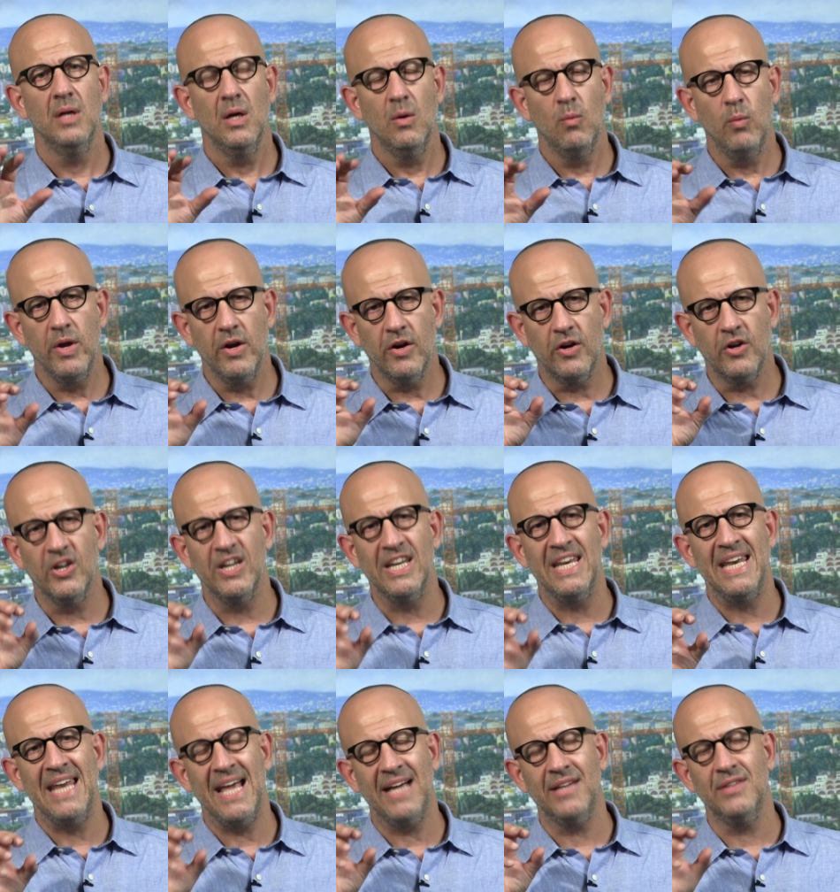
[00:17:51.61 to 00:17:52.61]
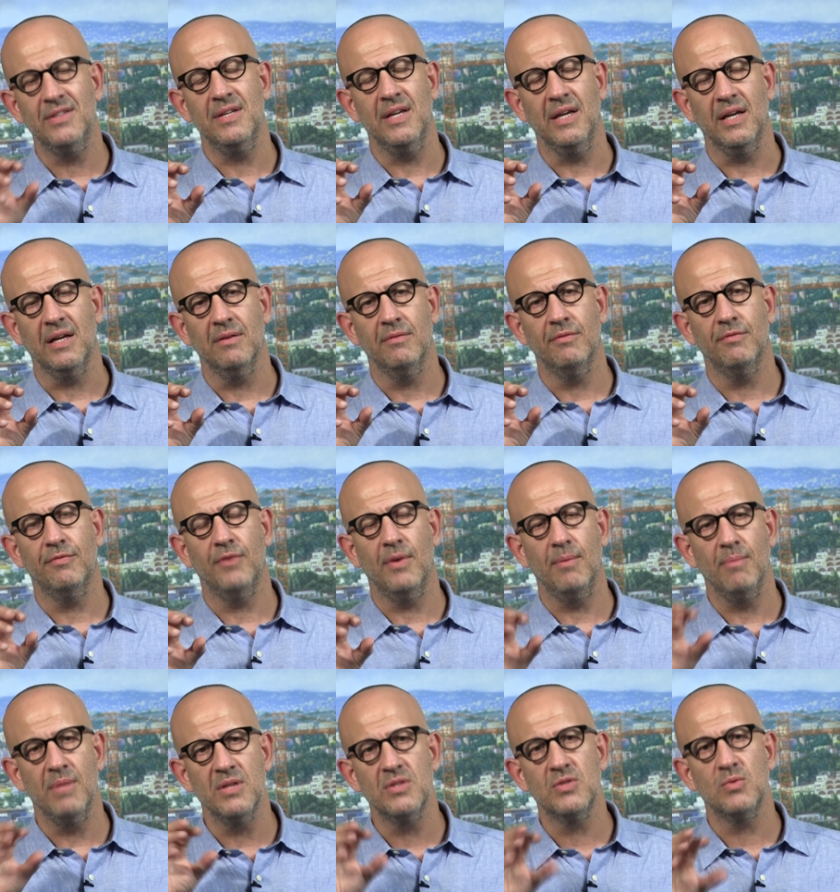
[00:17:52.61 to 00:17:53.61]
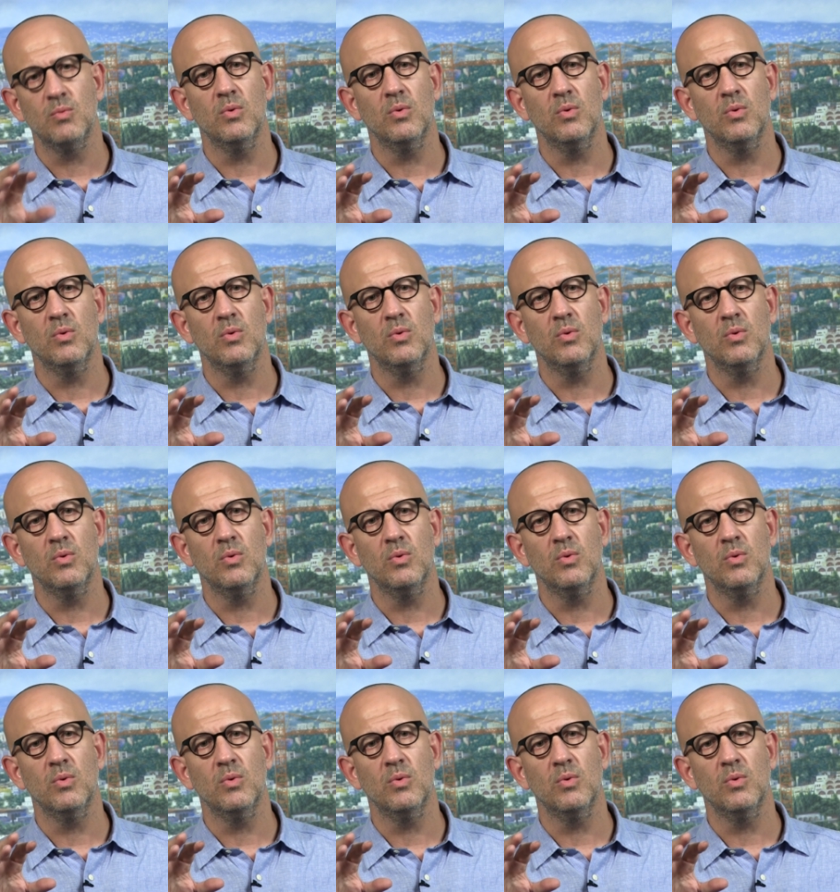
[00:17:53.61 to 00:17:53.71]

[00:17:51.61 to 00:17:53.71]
we are connecting from this